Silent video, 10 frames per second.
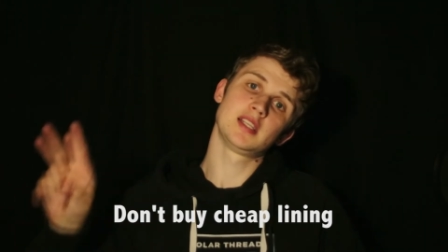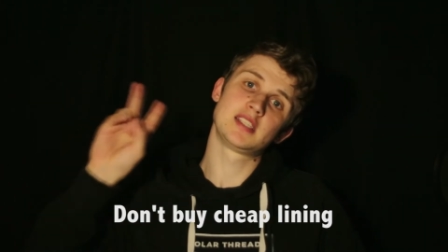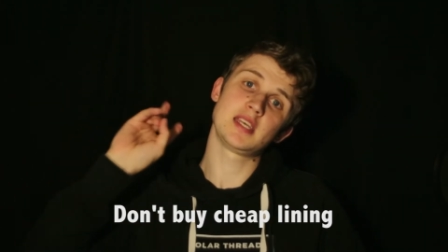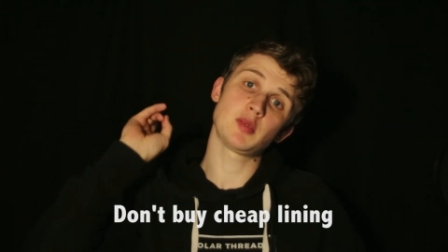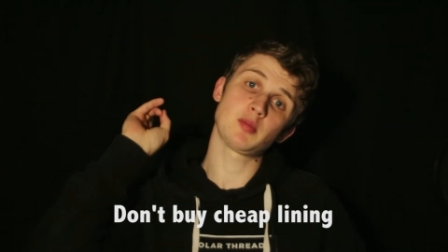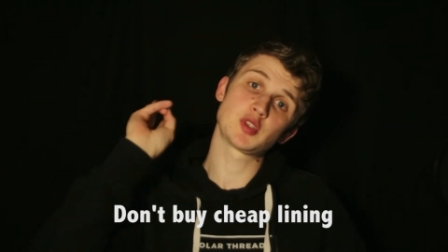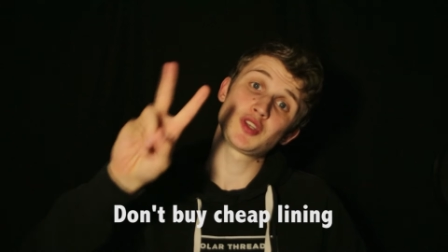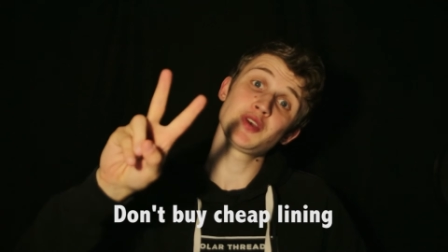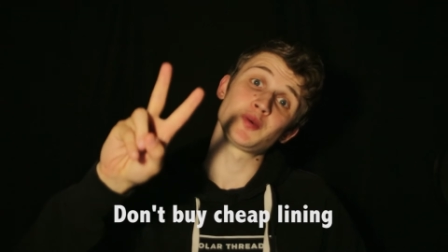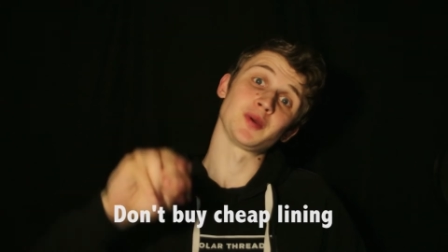Tip number
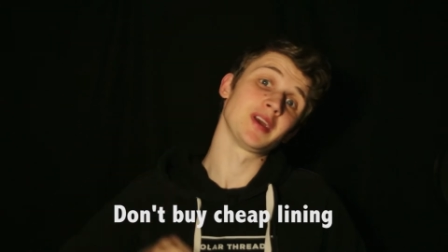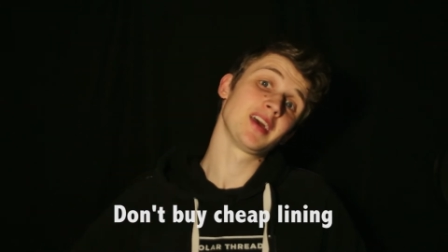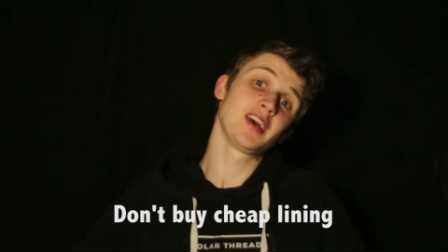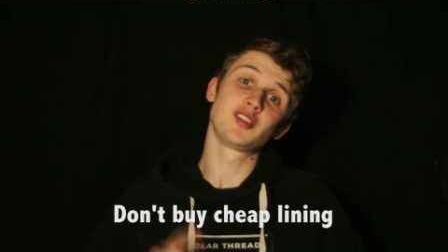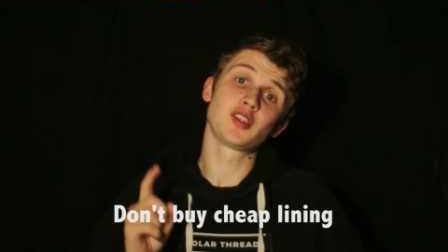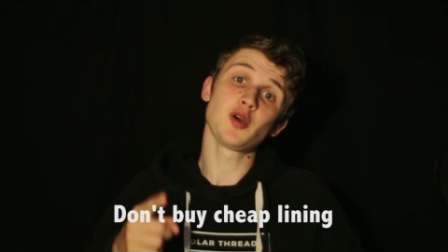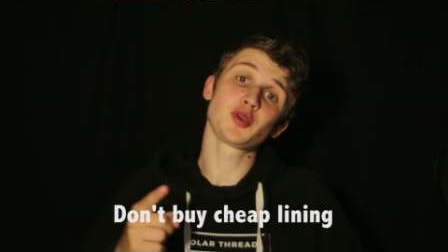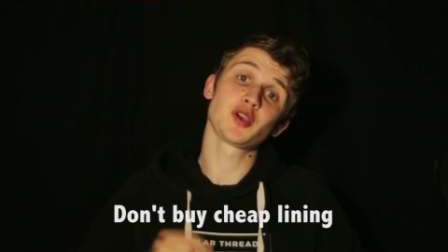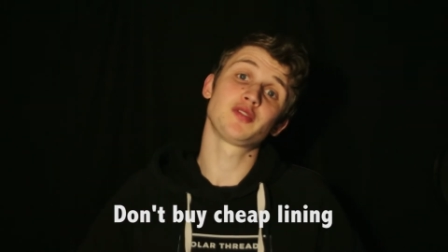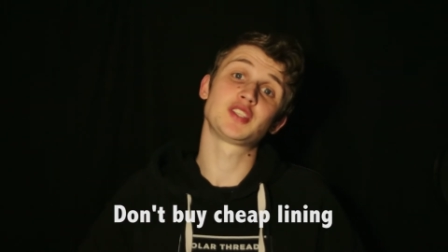two don't
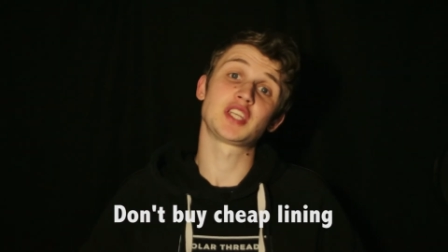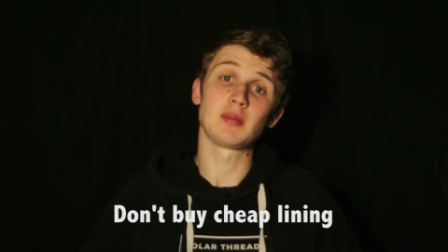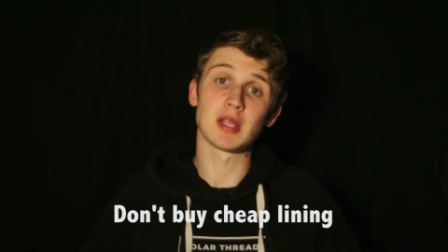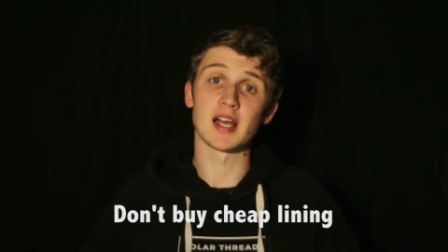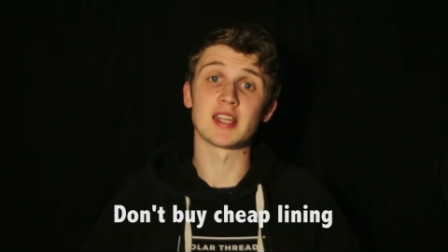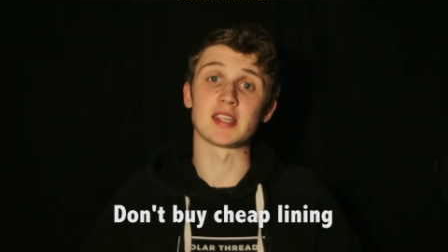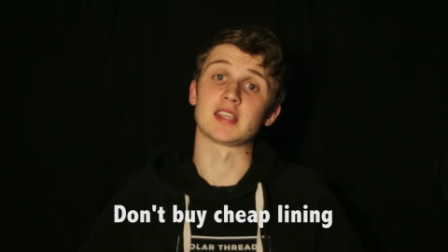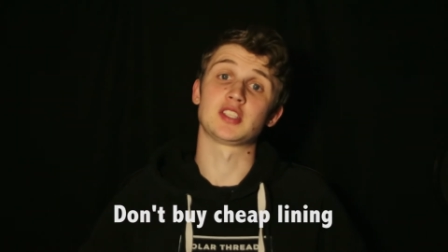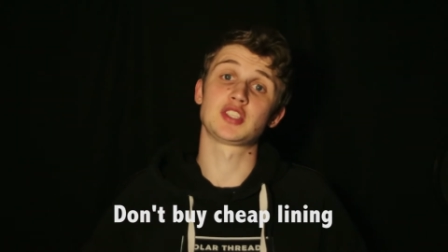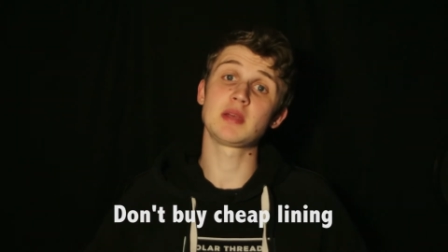go for cheap lining.
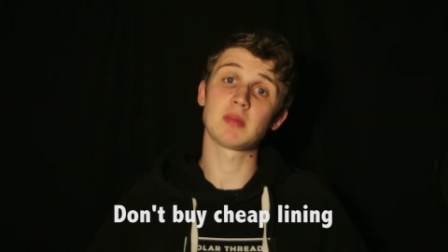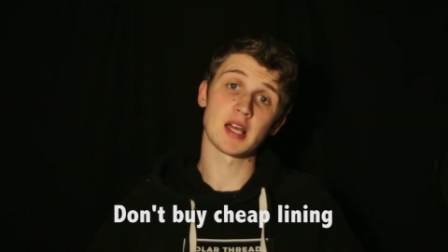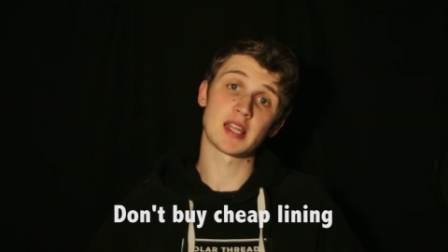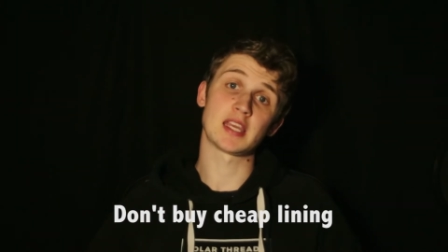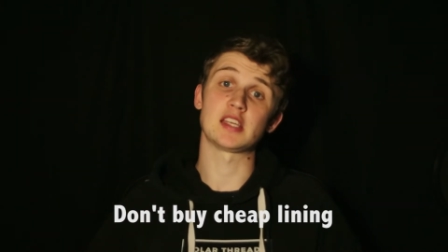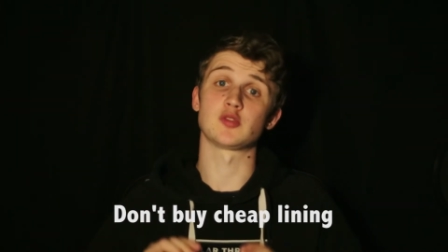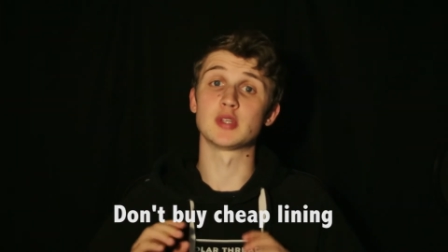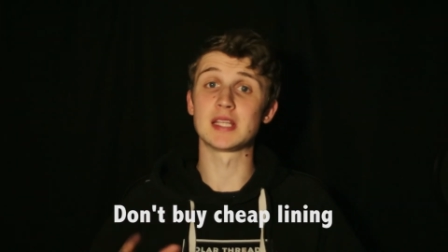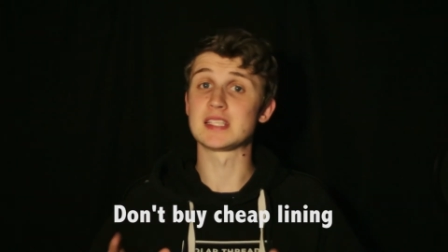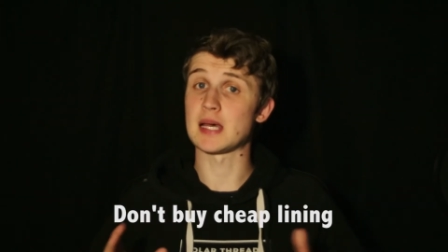Cheap lining is
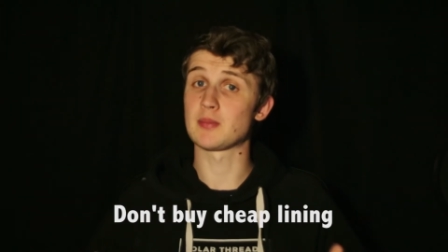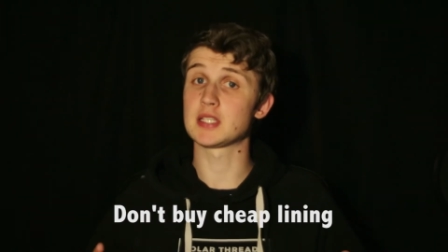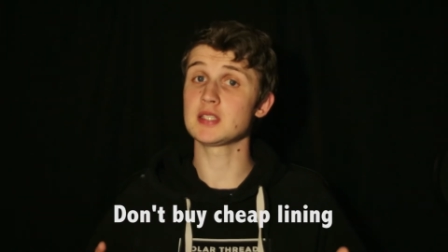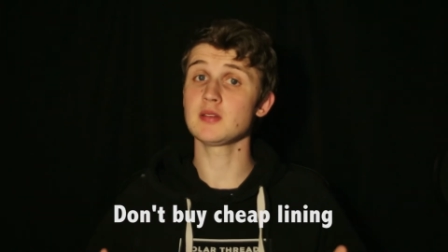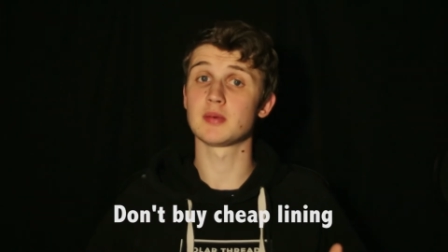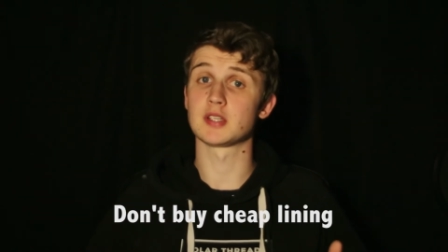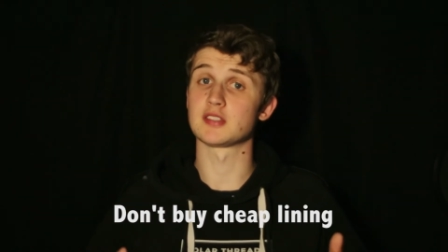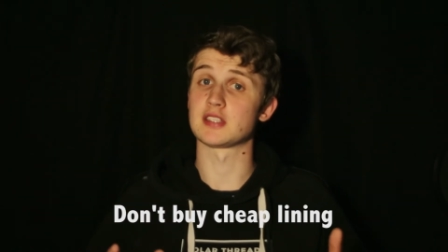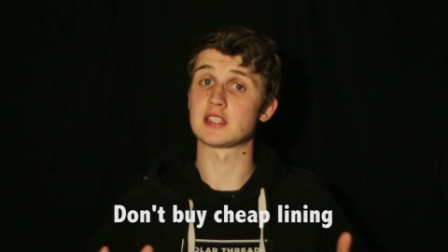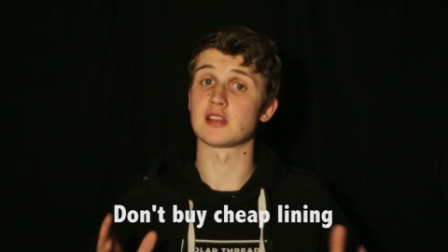really tempting
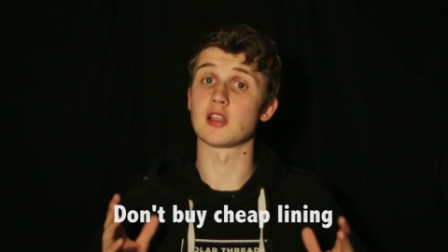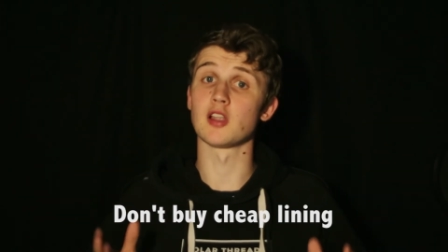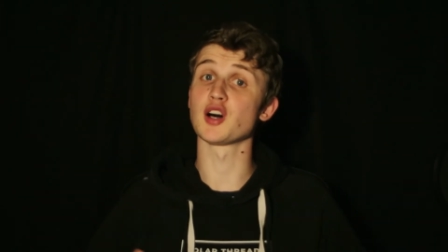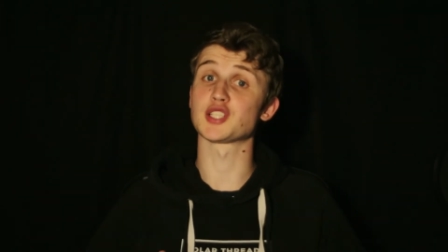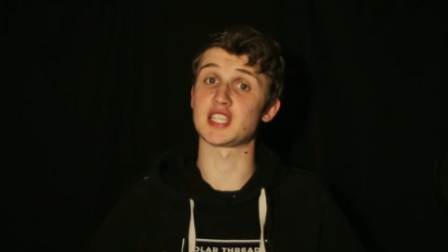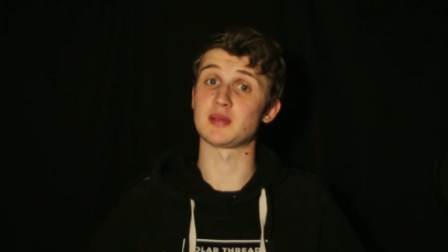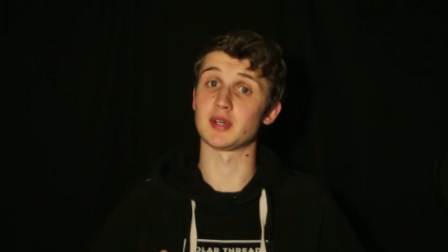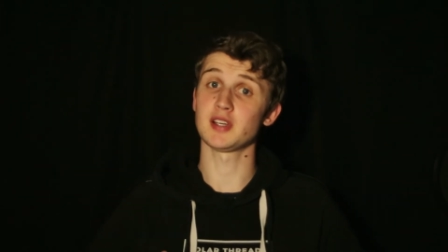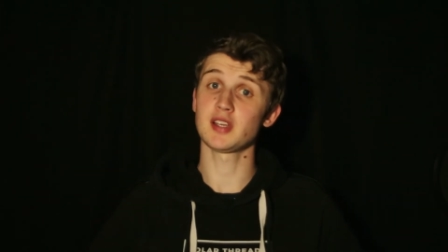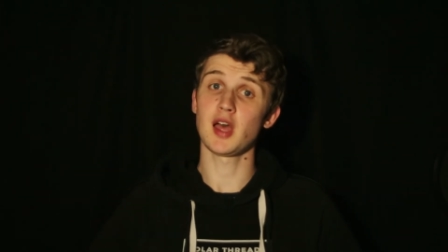because it is a lot
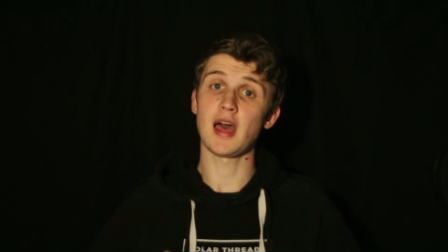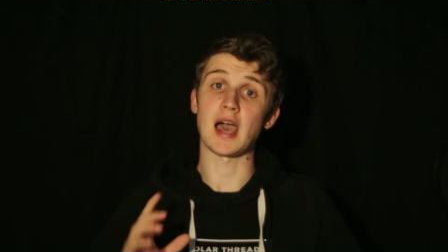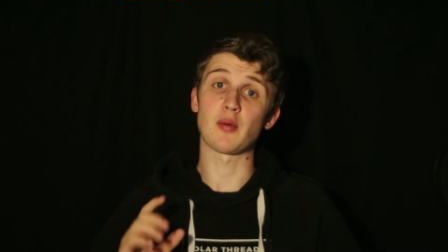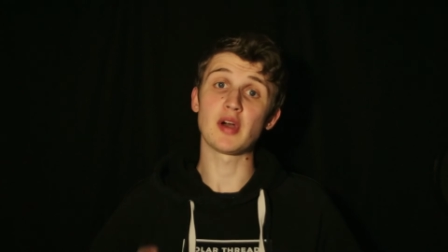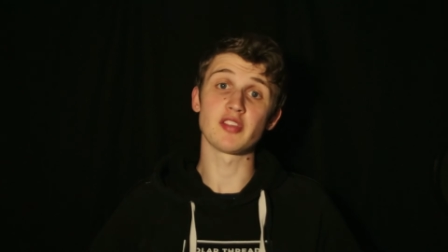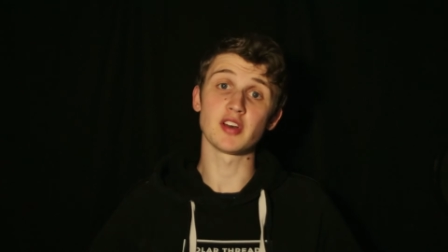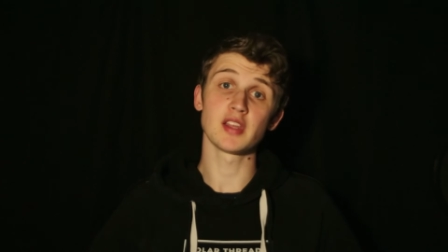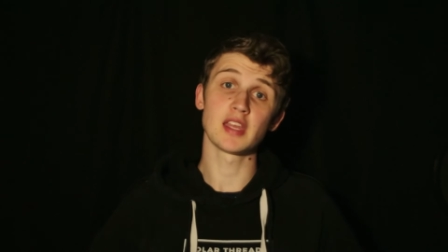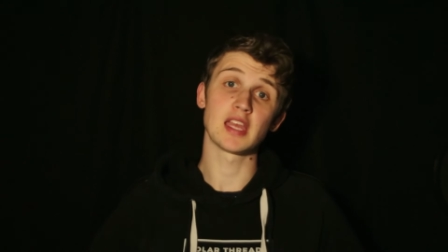cheaper. However,